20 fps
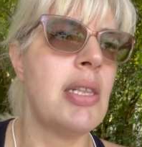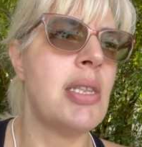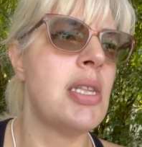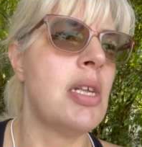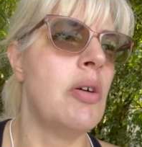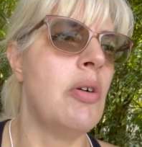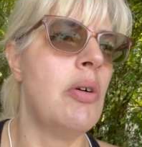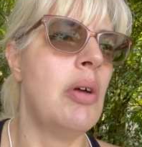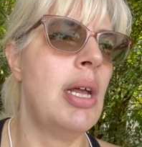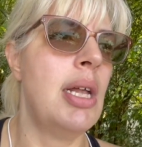
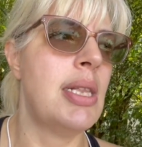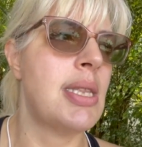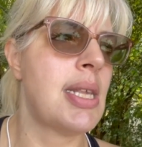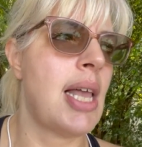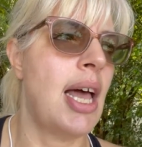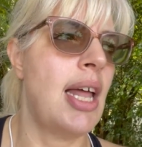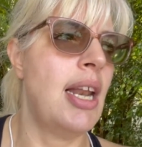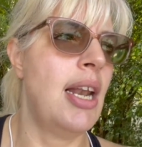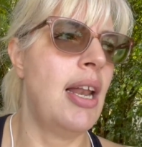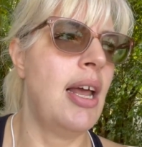So it's
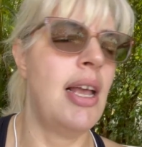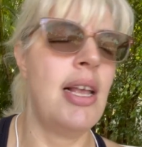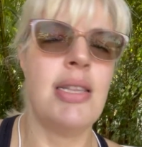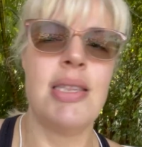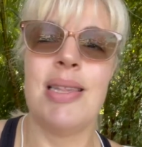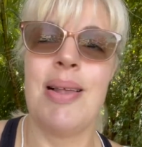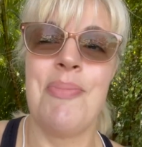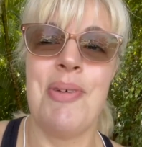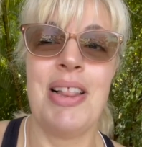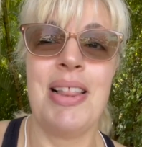kind of nice.
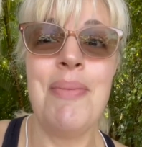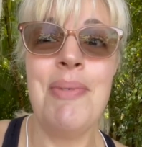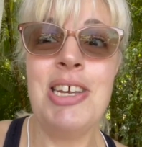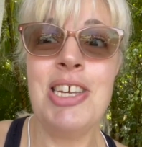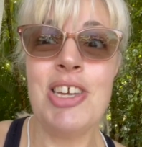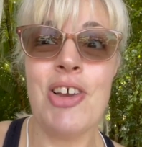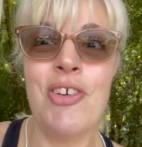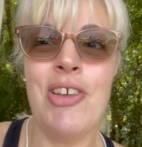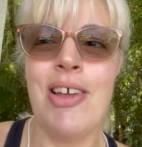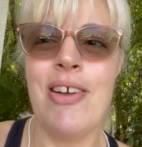So let me
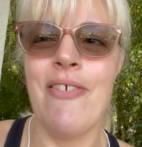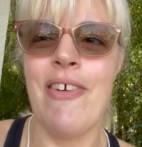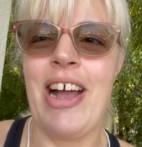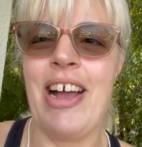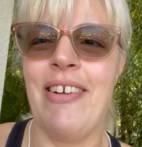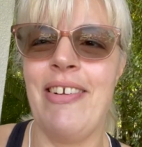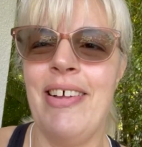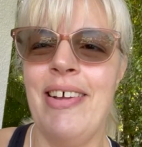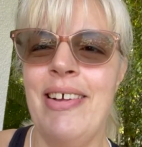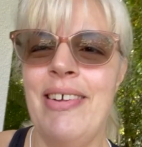show you around.